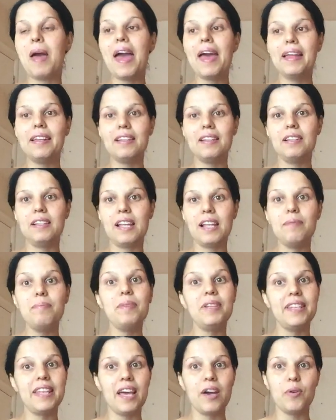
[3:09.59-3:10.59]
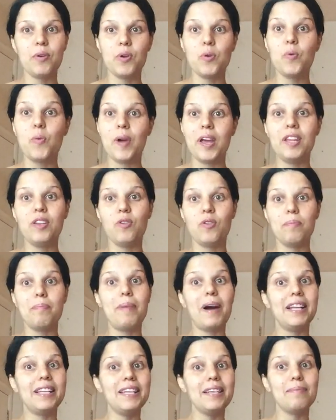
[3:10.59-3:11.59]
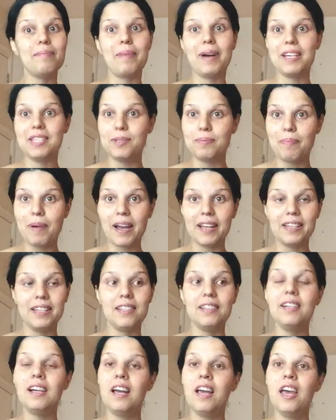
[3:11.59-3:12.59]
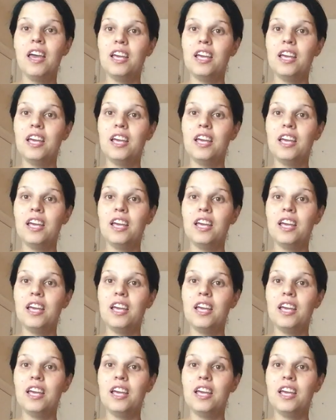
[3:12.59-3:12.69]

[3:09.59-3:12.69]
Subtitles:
and let me tell you, when you're bitten by a spider,